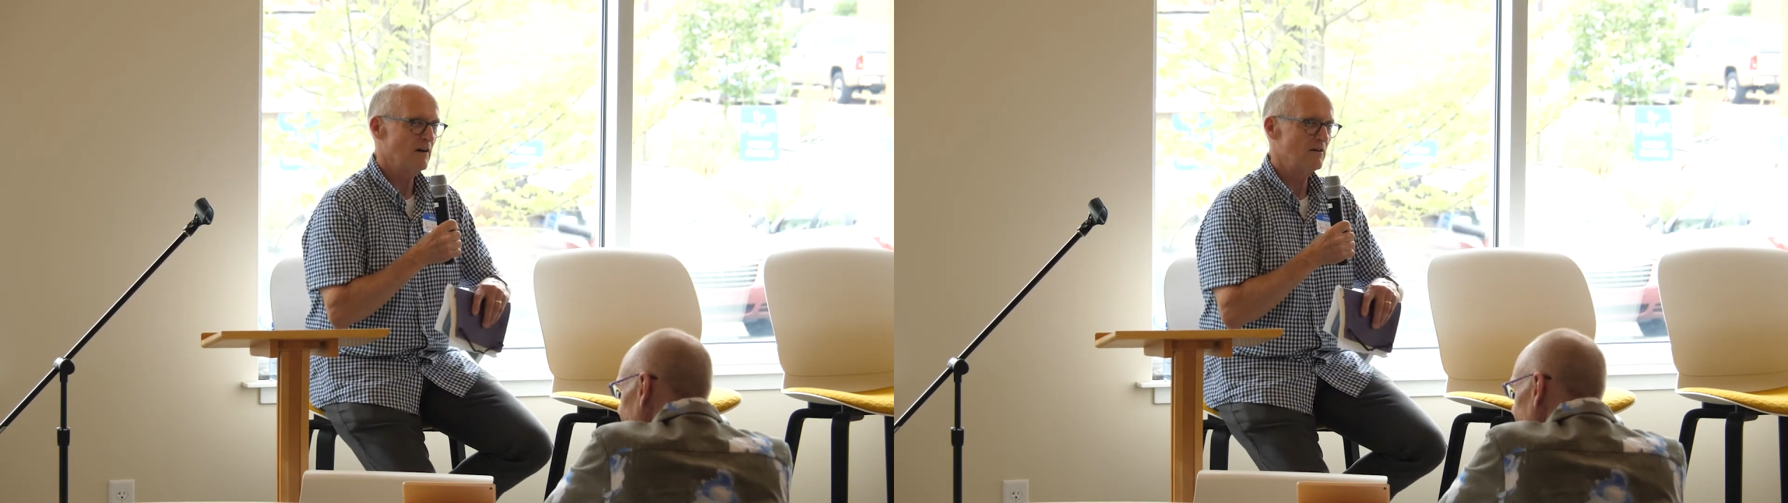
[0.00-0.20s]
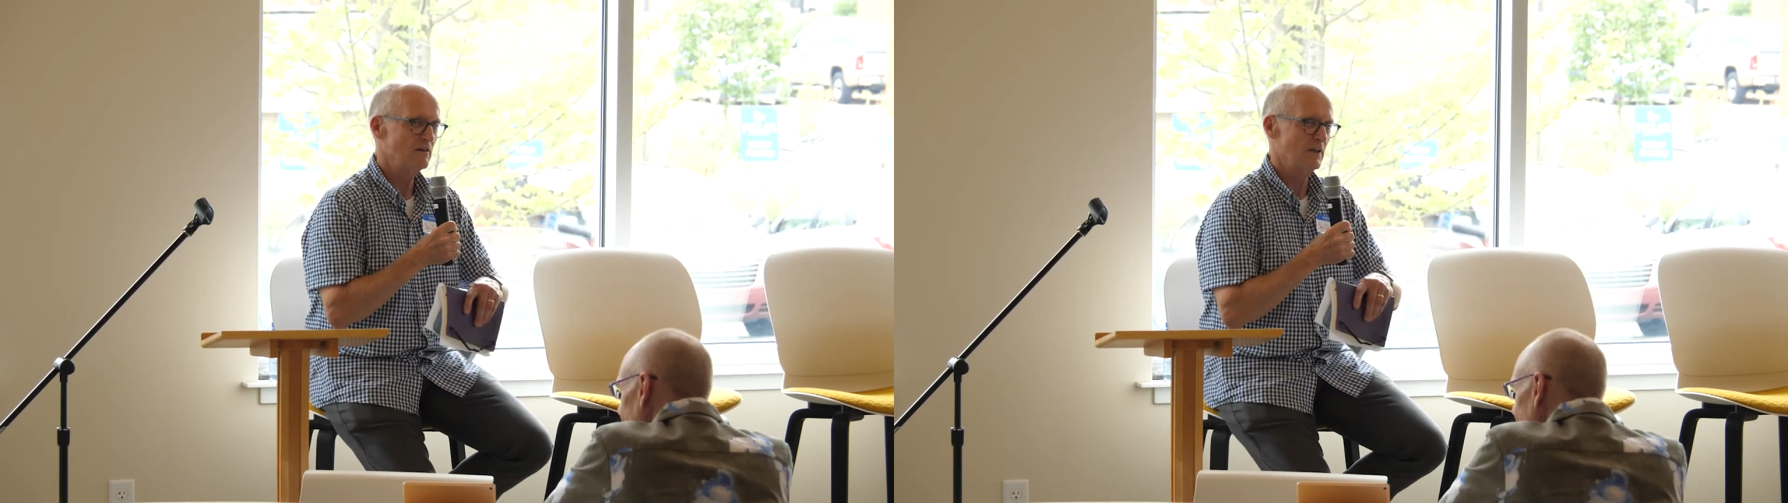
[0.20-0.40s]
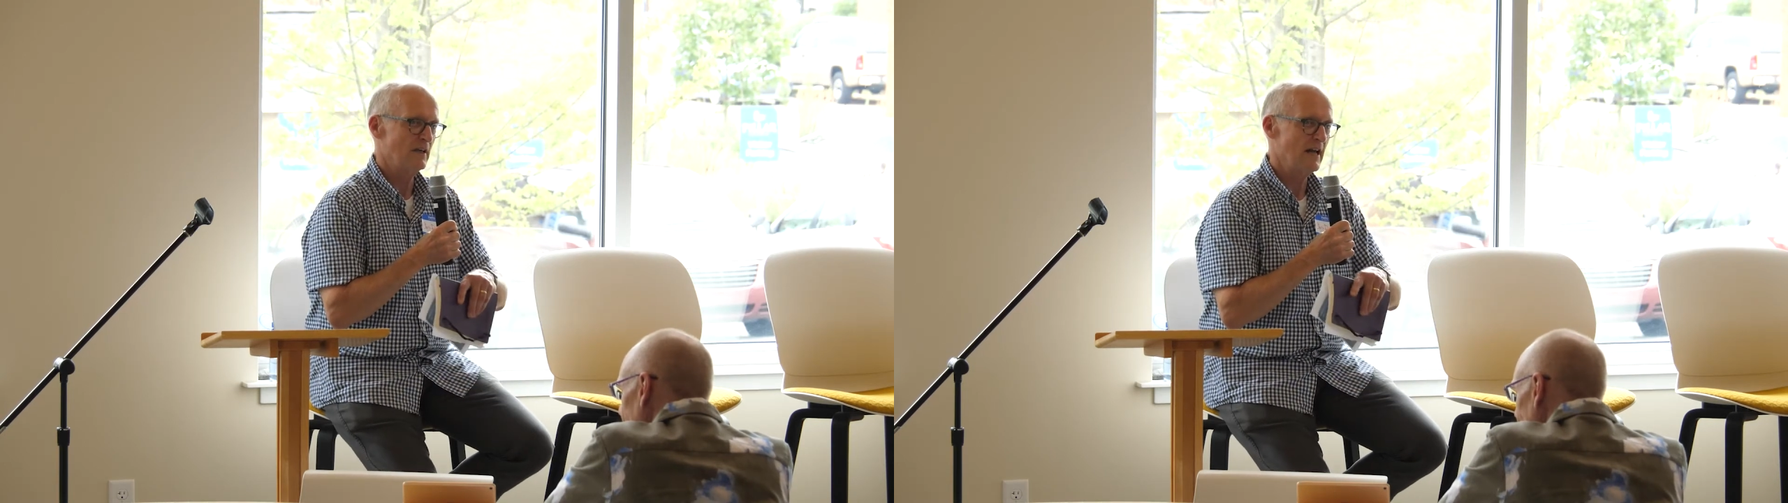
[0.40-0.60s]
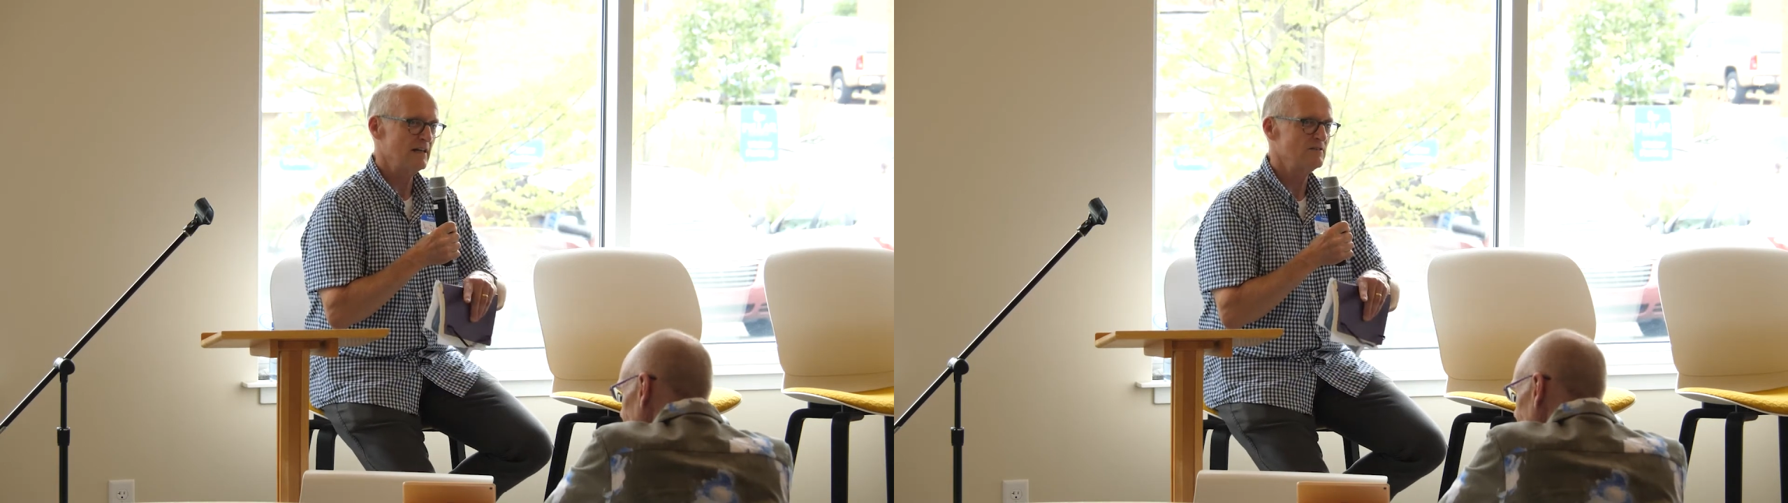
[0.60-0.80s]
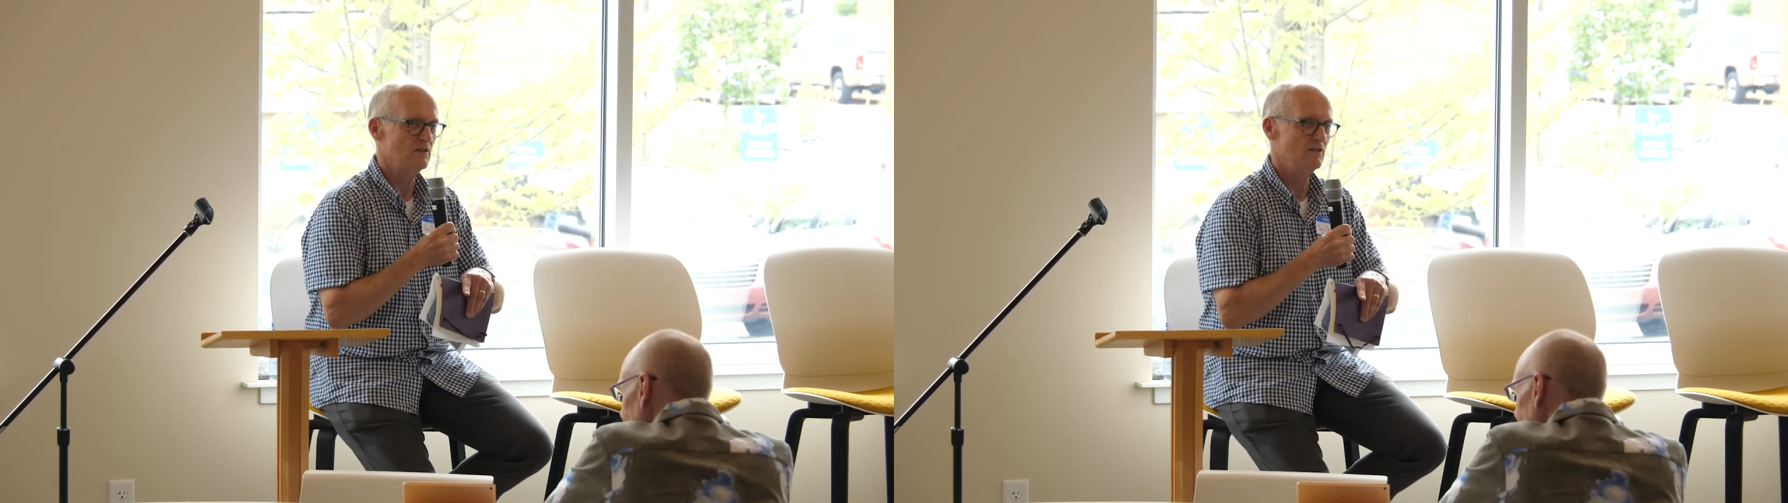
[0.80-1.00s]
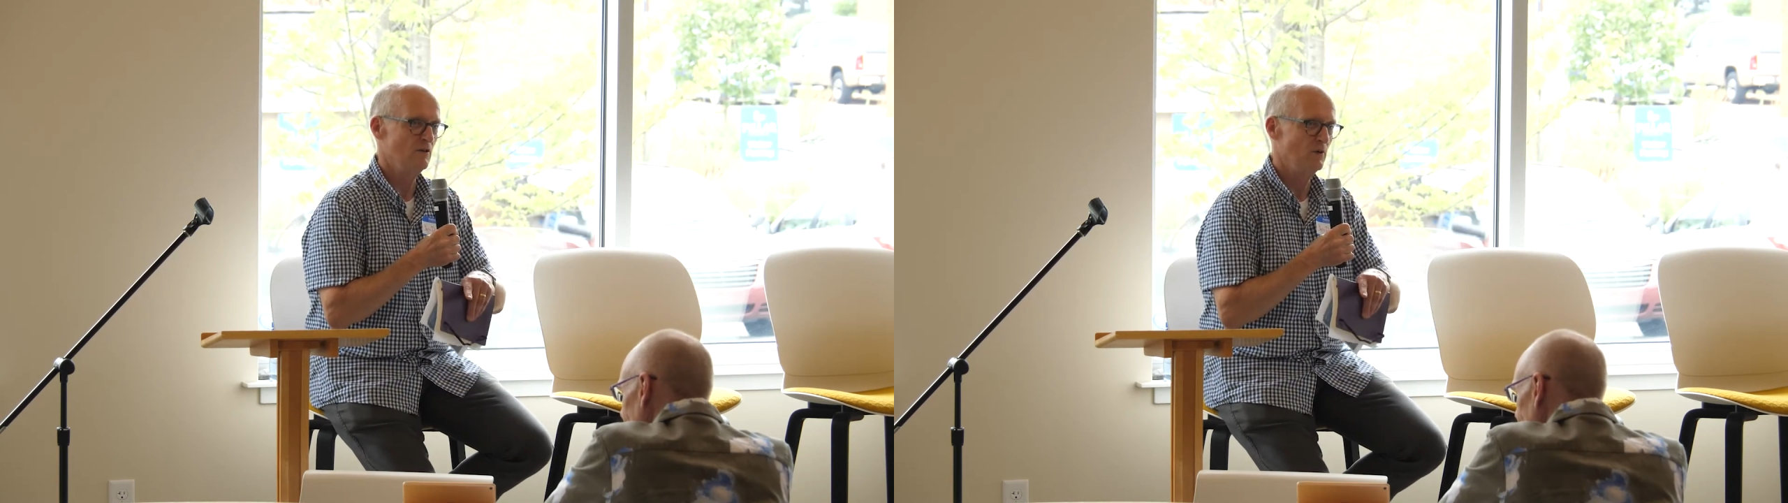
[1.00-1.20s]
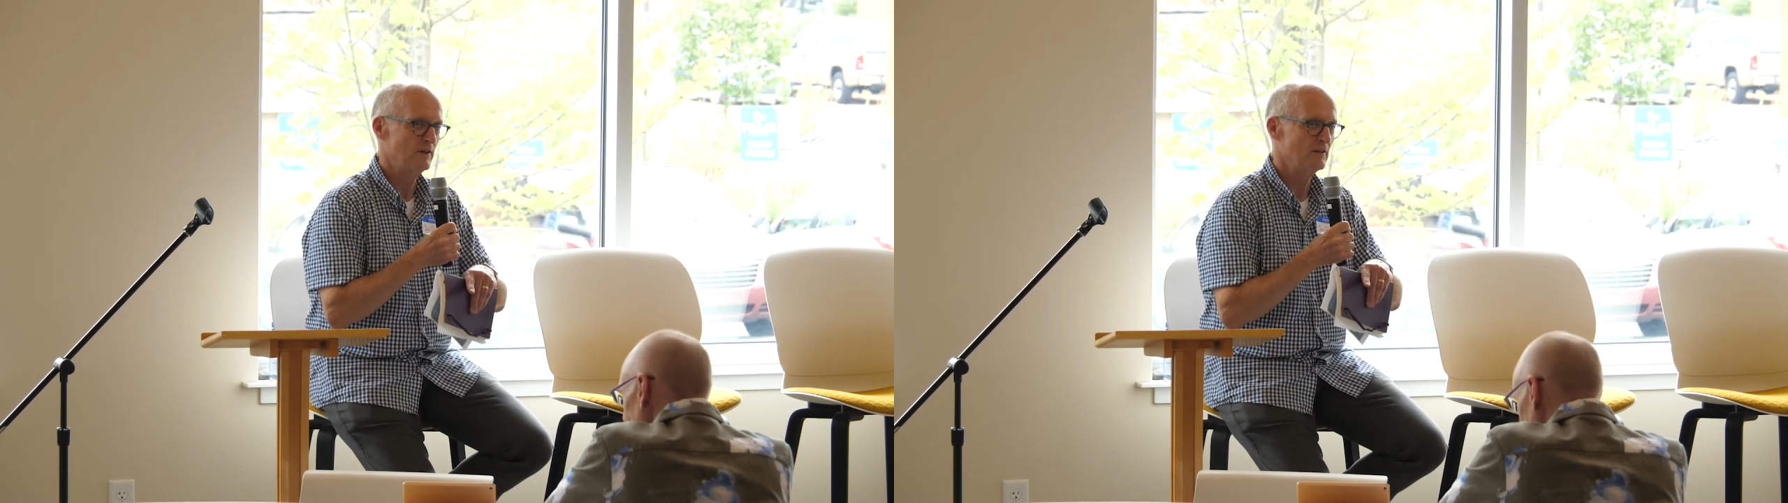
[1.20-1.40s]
heart of it has to do with